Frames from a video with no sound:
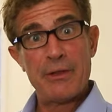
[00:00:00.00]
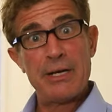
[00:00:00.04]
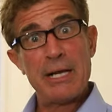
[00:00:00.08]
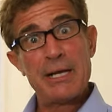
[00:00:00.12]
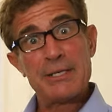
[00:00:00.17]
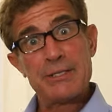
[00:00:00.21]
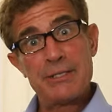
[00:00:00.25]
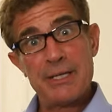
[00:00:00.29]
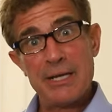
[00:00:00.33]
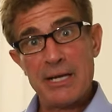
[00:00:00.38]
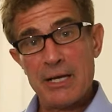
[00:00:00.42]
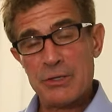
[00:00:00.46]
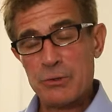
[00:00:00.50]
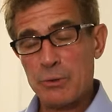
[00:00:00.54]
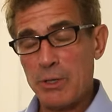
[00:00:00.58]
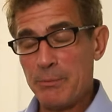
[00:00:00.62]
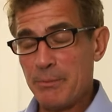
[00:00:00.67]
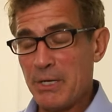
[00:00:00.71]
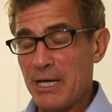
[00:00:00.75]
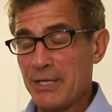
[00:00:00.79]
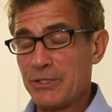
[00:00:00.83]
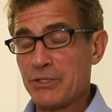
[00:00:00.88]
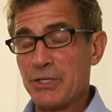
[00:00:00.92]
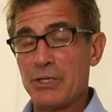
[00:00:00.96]
the next thing, as we
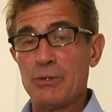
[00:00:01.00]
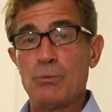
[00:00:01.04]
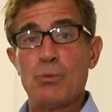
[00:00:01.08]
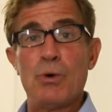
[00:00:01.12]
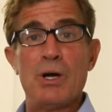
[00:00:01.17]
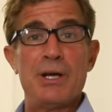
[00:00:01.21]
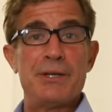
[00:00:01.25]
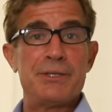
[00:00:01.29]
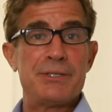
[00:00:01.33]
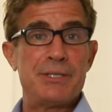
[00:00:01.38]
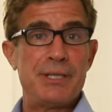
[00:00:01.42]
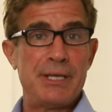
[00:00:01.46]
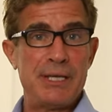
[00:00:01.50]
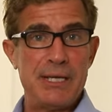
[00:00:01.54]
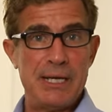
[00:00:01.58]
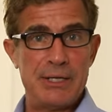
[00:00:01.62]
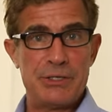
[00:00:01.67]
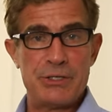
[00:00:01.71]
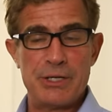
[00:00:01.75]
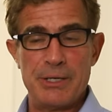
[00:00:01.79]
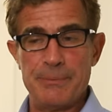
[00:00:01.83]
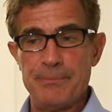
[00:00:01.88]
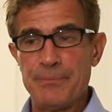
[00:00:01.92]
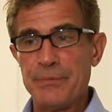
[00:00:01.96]
mentioned, was the
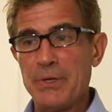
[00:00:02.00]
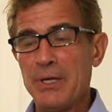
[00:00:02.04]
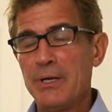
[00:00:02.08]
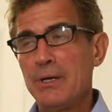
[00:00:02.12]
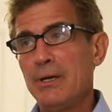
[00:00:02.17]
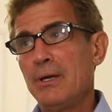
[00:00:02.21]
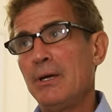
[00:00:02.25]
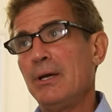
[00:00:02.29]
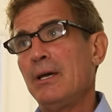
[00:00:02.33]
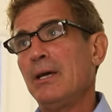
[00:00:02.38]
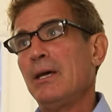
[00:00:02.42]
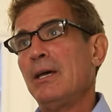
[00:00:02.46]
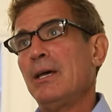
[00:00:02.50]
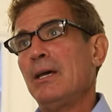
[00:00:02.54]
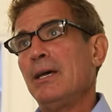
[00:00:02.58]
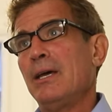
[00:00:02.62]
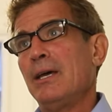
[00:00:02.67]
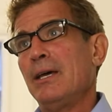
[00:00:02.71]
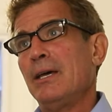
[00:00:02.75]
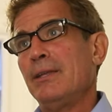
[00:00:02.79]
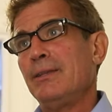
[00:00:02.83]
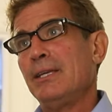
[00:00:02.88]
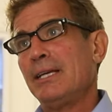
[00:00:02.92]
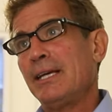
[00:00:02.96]
kitchen.
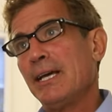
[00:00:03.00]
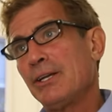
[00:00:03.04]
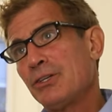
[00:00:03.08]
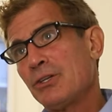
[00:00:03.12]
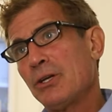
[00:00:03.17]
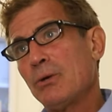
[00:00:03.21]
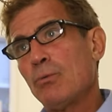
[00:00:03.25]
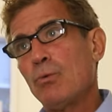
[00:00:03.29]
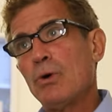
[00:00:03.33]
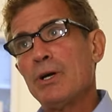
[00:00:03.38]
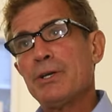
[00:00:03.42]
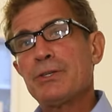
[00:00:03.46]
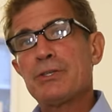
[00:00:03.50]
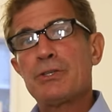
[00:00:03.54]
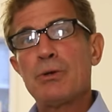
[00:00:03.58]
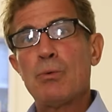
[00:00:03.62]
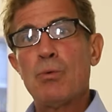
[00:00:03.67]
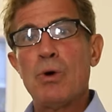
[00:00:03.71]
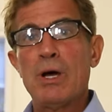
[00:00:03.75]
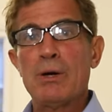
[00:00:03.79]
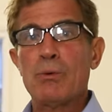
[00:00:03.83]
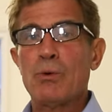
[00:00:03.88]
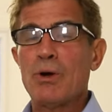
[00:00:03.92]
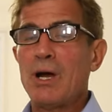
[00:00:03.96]
The kitchen was the
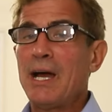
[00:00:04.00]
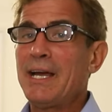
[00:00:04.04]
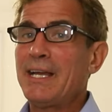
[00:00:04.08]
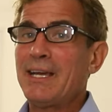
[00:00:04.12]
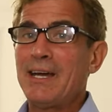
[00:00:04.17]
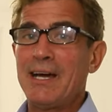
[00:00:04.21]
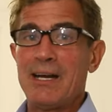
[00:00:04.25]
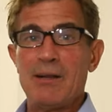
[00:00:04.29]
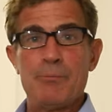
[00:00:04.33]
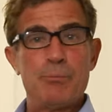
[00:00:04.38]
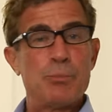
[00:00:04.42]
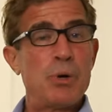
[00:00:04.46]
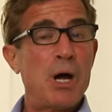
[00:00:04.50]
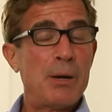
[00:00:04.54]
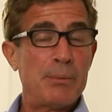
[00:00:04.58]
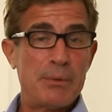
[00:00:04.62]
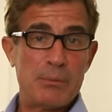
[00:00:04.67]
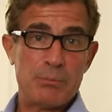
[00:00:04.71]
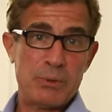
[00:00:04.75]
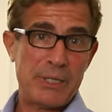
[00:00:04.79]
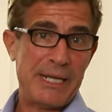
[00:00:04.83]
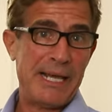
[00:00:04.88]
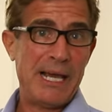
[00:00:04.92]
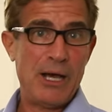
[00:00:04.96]
one where I kind of
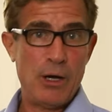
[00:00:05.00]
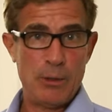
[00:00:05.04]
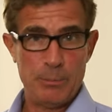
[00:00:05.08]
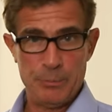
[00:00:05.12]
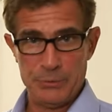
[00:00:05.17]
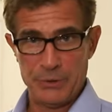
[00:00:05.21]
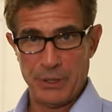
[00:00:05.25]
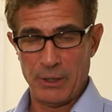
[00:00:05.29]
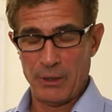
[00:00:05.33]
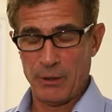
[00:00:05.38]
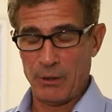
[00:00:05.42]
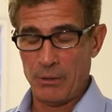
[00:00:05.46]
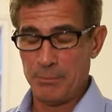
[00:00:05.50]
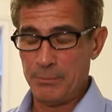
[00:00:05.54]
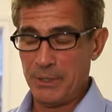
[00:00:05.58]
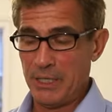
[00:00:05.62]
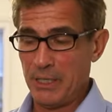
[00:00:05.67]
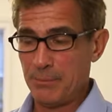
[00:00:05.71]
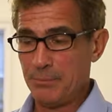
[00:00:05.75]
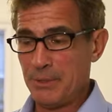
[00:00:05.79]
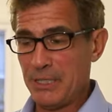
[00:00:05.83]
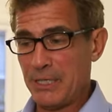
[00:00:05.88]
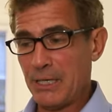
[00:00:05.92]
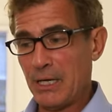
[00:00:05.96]
probably helped a little
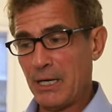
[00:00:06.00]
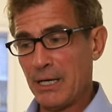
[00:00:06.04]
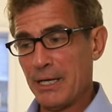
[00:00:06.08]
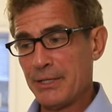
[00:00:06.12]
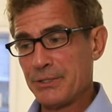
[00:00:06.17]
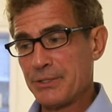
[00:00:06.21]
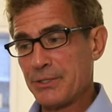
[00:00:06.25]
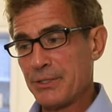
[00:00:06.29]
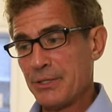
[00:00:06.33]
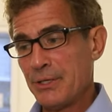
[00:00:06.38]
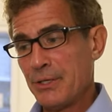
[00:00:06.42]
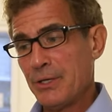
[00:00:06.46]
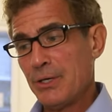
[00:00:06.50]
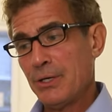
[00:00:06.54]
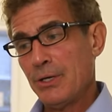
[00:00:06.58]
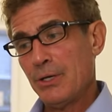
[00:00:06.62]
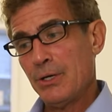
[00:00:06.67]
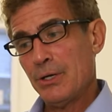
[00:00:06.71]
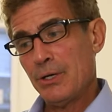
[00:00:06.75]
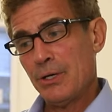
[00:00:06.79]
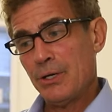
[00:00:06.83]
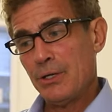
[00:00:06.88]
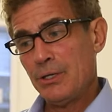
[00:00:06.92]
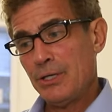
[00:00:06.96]
bit because,
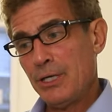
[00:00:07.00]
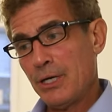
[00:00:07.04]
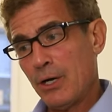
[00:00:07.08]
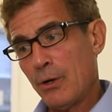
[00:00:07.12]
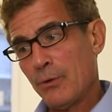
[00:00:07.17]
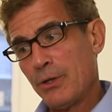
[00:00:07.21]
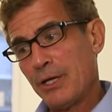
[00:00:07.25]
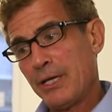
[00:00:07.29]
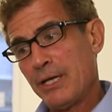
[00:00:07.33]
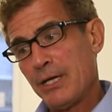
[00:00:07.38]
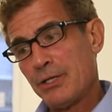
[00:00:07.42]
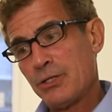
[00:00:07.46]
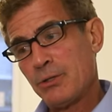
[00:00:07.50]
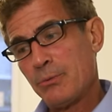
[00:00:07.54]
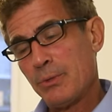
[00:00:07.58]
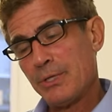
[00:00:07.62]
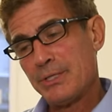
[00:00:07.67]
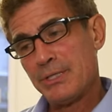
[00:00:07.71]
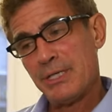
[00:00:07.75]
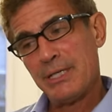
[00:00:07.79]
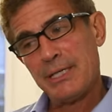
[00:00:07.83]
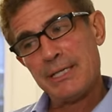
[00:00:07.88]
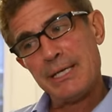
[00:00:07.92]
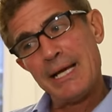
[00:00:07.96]
you know, the kitchen
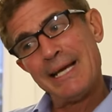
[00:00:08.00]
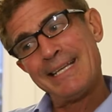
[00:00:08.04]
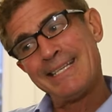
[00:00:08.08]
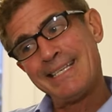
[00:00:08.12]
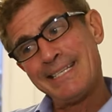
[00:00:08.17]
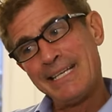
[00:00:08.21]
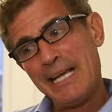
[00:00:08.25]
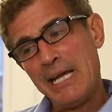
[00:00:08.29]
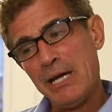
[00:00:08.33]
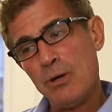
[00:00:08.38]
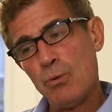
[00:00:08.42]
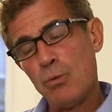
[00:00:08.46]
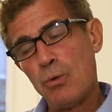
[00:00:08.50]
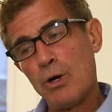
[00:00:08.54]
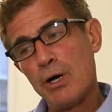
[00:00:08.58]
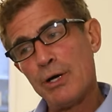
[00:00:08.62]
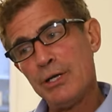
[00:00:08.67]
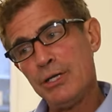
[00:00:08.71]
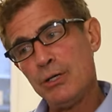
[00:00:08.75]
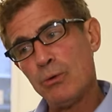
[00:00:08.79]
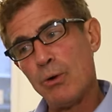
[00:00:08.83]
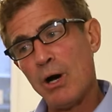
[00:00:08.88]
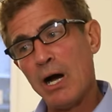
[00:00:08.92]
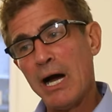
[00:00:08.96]
was in a state
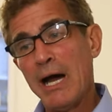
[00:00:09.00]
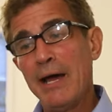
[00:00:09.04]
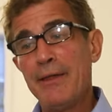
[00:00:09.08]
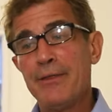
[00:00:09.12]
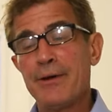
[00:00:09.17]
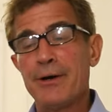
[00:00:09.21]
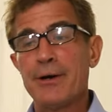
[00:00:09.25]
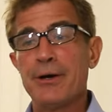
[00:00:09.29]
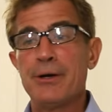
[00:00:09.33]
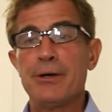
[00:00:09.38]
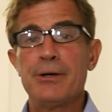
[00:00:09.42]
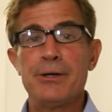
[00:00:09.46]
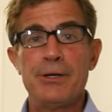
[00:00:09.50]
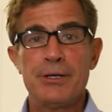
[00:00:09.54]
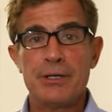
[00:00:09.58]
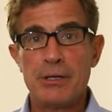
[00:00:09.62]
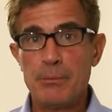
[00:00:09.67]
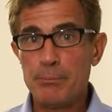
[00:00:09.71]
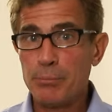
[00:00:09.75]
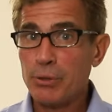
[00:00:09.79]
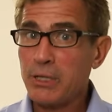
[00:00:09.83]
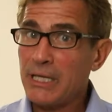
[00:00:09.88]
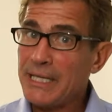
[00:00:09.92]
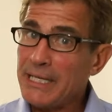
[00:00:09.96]
where you either
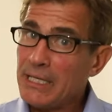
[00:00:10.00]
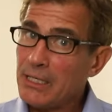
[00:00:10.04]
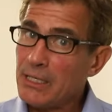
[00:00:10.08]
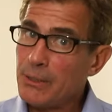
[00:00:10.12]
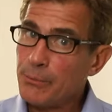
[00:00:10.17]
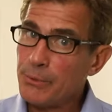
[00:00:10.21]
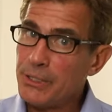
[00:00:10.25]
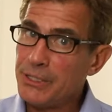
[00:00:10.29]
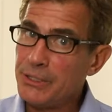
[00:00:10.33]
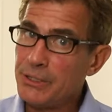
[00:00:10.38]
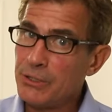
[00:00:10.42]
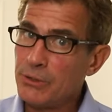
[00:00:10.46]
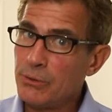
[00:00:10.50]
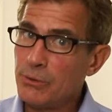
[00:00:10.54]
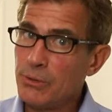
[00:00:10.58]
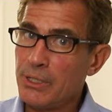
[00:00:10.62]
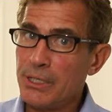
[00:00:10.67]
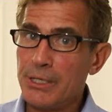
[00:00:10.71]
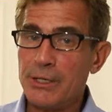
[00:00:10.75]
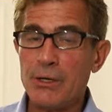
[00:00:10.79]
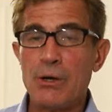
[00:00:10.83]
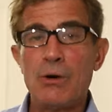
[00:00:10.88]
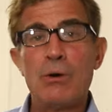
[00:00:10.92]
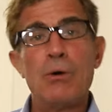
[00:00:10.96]
completely
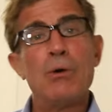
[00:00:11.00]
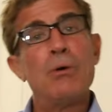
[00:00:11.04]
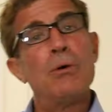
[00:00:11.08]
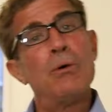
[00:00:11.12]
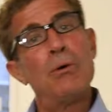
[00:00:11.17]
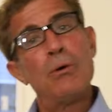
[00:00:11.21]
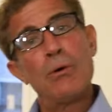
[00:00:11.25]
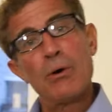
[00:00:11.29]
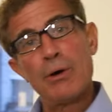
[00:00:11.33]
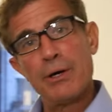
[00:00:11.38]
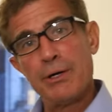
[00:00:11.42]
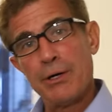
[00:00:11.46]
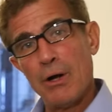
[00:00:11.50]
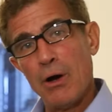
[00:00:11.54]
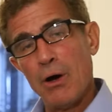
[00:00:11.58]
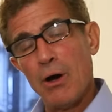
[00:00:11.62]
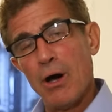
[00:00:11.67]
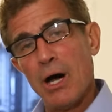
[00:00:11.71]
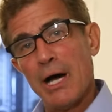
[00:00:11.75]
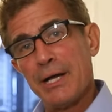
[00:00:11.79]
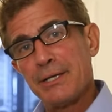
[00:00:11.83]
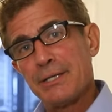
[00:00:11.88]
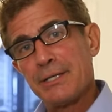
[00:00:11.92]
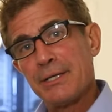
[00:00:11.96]
redo it or
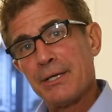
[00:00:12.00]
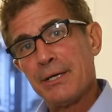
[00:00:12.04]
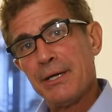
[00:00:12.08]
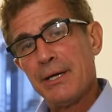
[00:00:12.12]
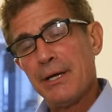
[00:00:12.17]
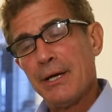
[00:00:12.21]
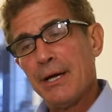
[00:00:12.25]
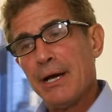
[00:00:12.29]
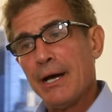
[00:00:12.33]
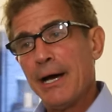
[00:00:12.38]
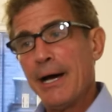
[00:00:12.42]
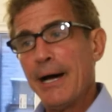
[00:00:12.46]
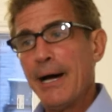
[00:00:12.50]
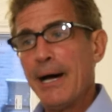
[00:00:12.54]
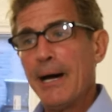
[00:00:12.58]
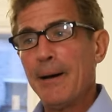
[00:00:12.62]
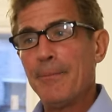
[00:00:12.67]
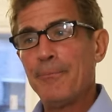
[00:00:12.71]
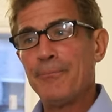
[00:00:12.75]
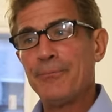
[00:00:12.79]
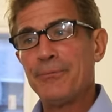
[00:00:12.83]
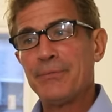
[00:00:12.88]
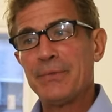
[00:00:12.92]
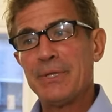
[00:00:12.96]
not.
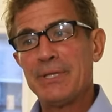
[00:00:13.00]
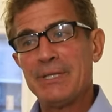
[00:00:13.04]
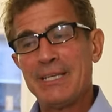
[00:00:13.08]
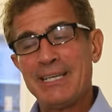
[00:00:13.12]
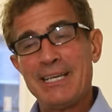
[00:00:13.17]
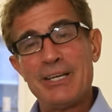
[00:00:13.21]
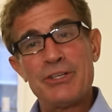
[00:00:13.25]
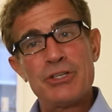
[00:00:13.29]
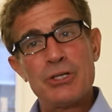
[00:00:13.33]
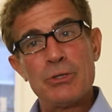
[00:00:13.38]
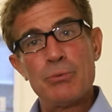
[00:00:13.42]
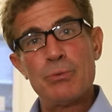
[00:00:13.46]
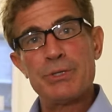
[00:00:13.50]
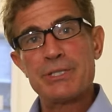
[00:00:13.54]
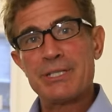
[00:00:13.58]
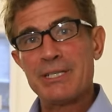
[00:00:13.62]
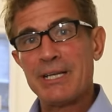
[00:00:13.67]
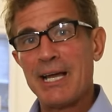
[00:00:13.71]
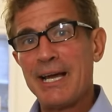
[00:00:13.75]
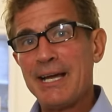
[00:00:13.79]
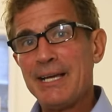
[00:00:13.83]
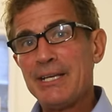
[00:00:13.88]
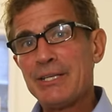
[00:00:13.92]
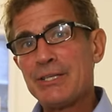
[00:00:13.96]
The kitchen was
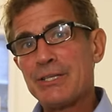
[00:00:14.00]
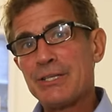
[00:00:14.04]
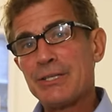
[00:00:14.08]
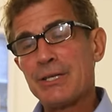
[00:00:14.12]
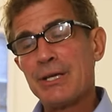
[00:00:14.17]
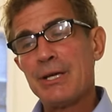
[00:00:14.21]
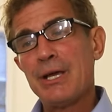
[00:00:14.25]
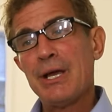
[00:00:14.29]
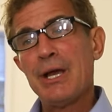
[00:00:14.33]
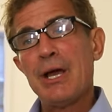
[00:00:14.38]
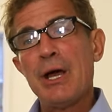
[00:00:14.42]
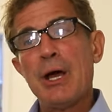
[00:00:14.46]
nice,